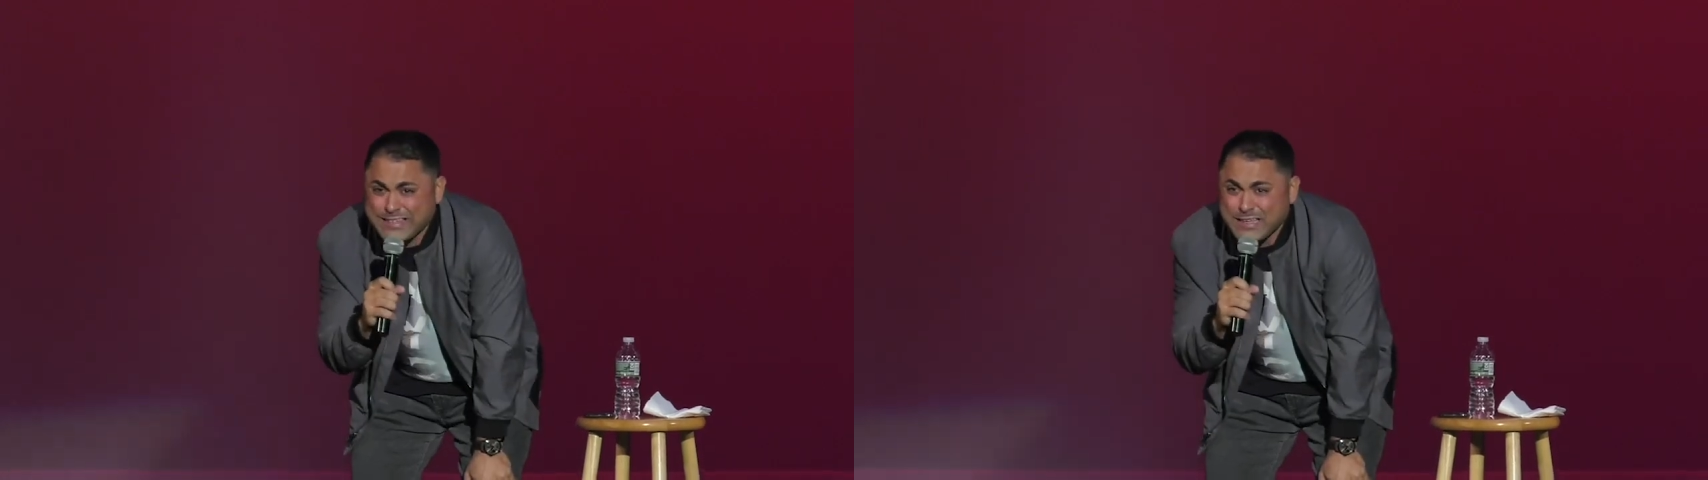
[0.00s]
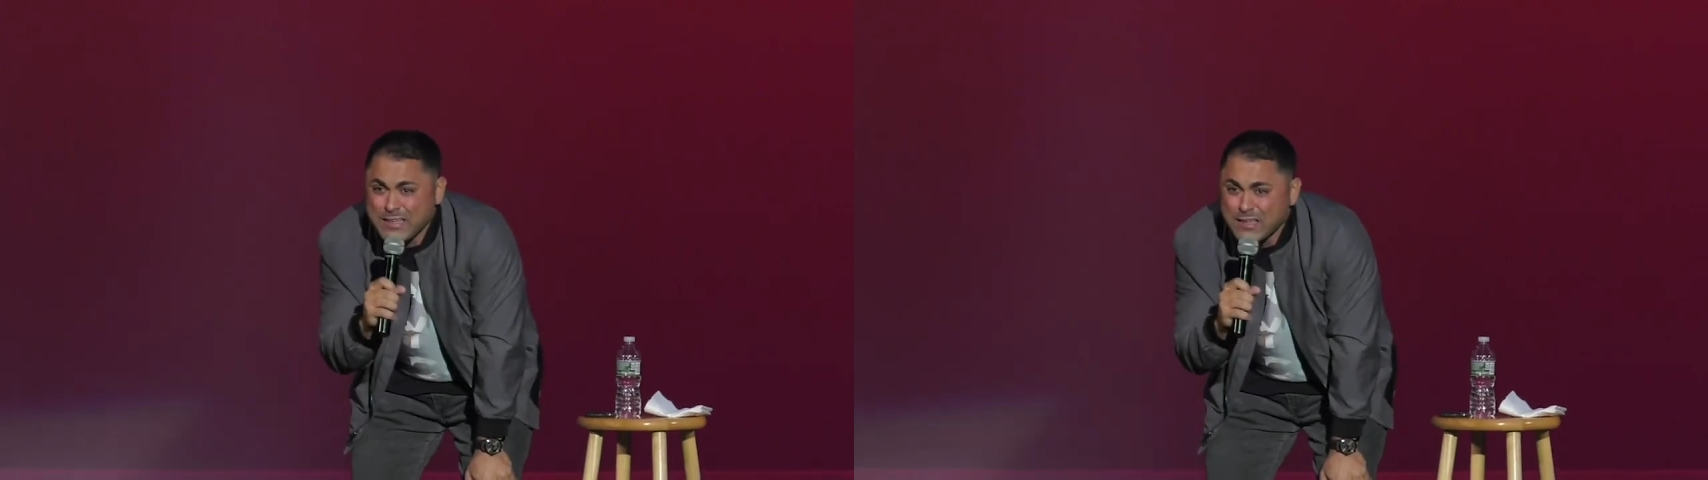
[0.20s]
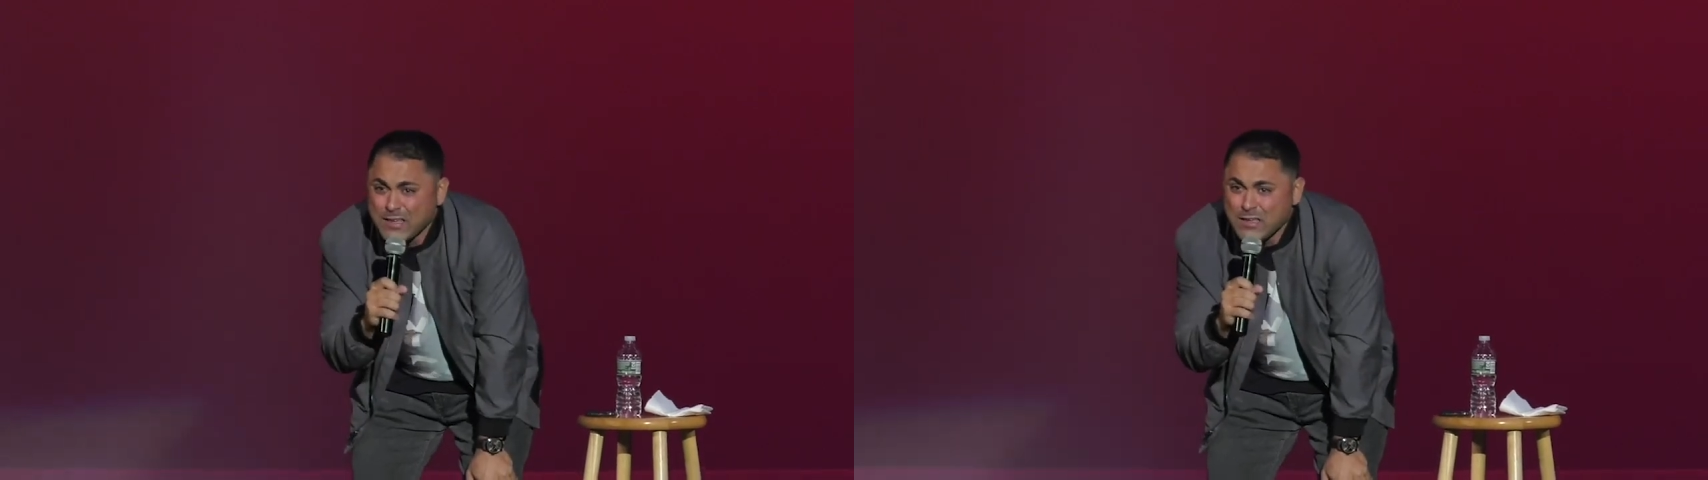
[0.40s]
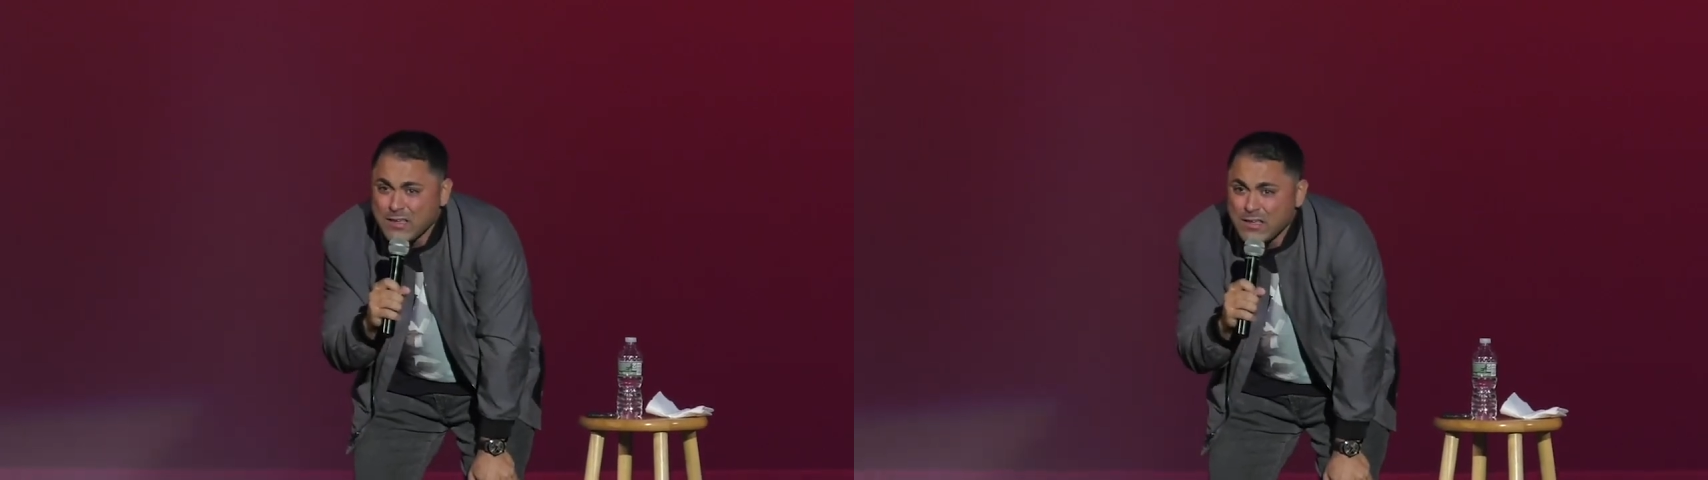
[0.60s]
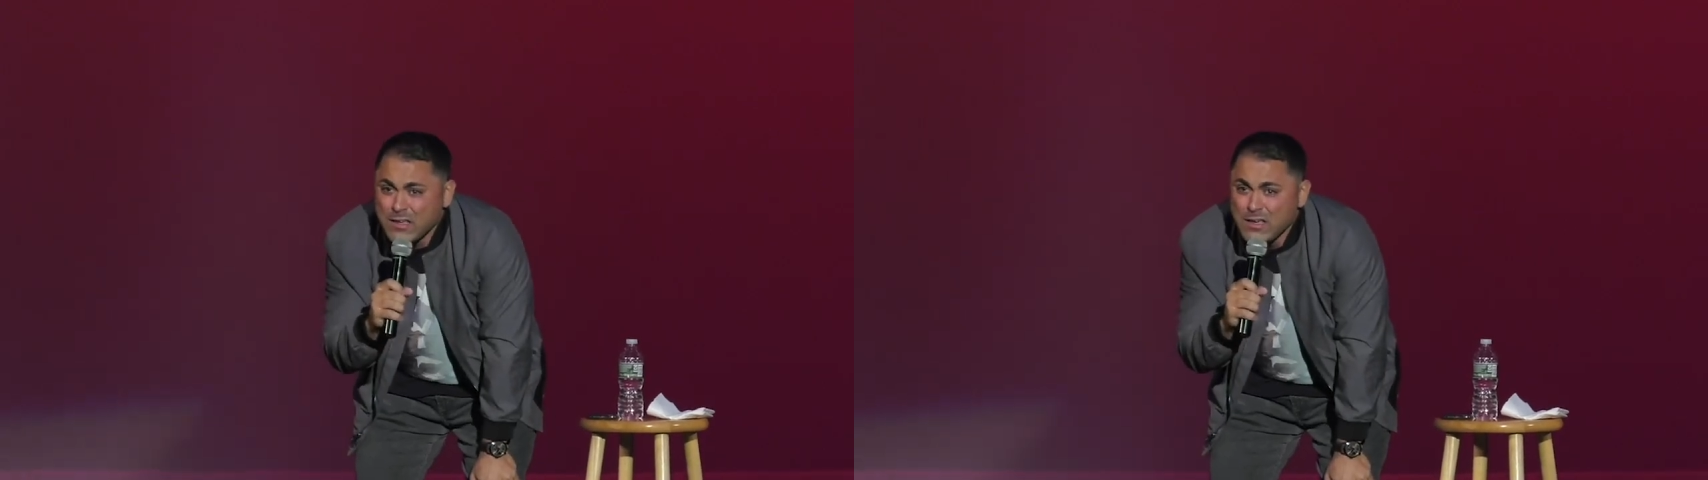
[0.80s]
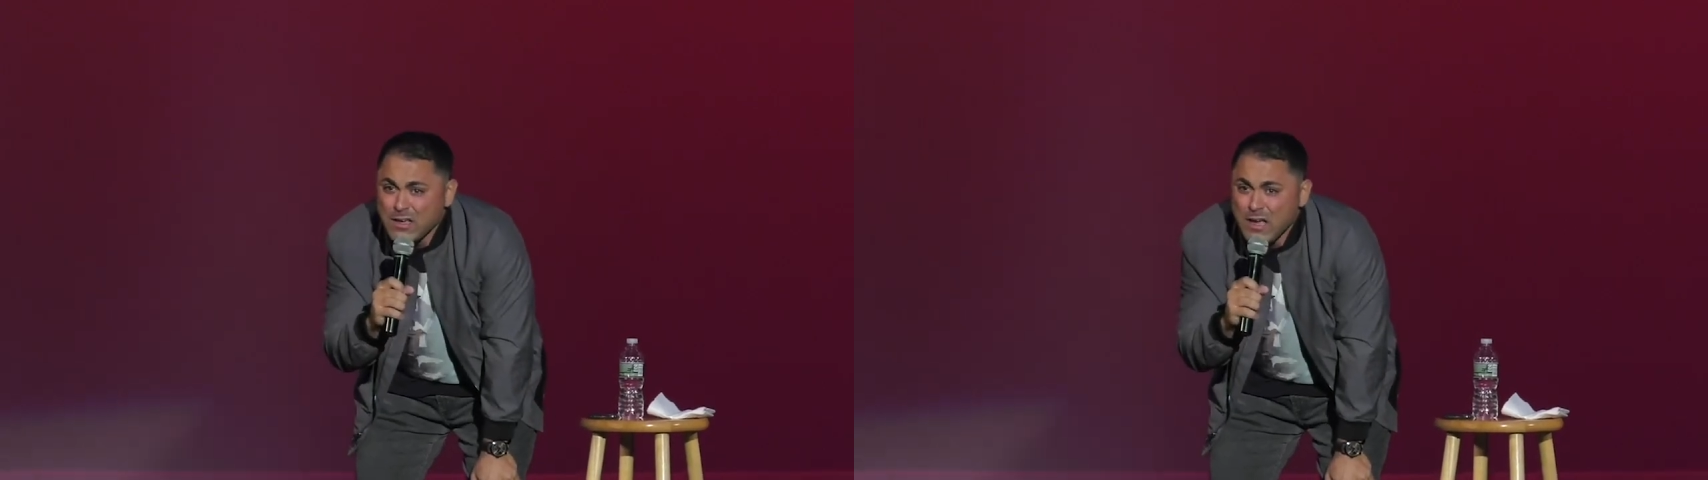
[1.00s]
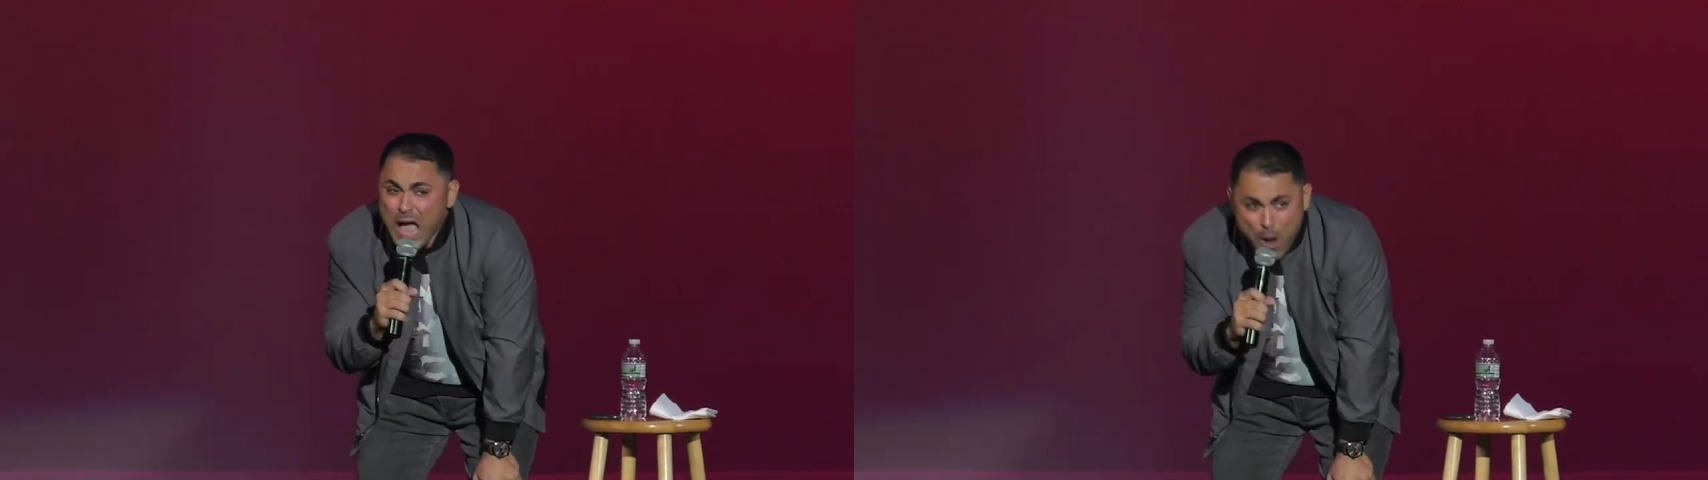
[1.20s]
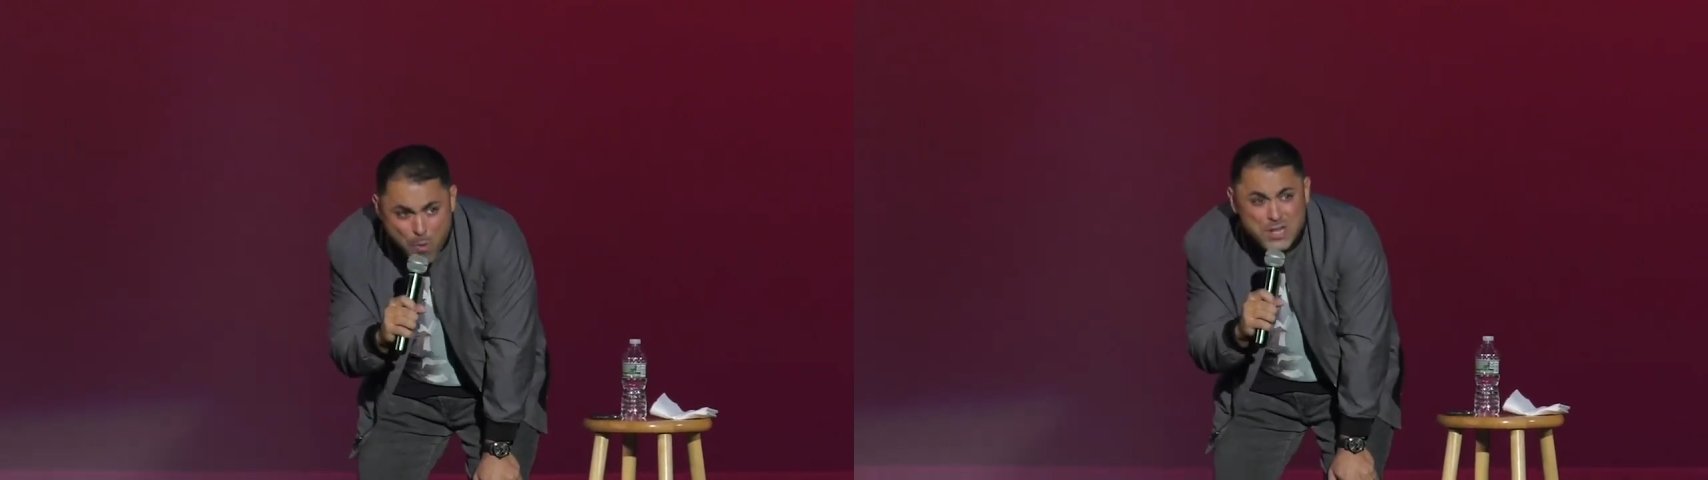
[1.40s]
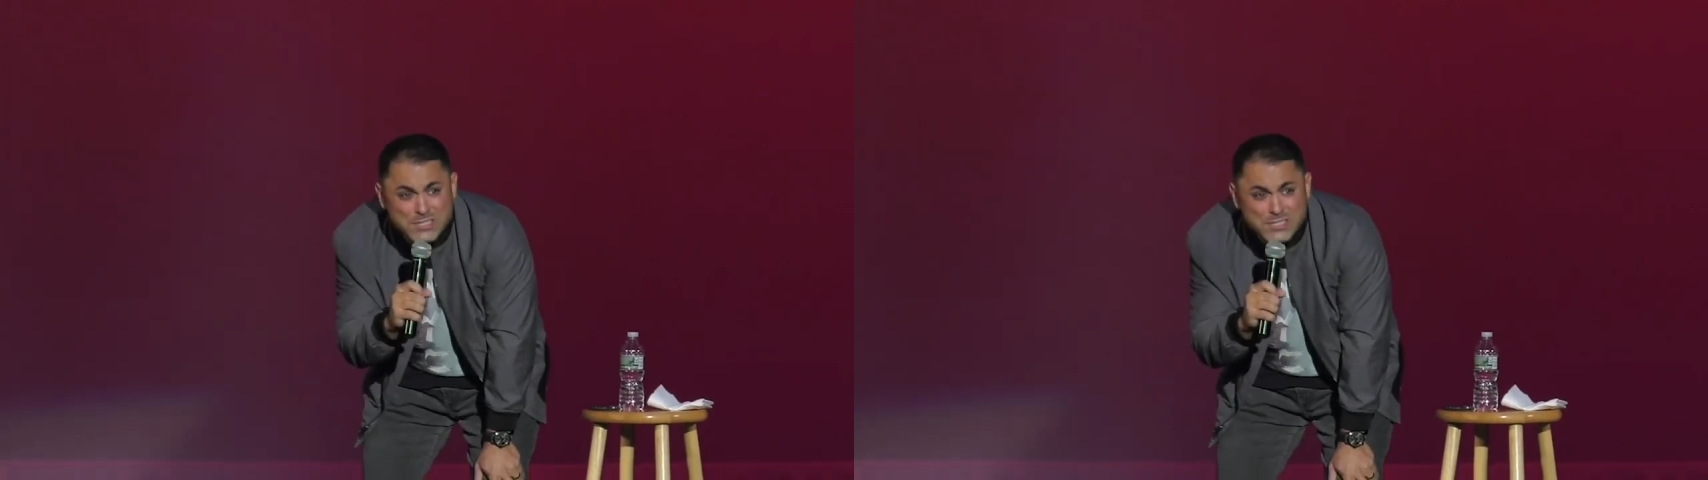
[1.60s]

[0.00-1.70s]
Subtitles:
I want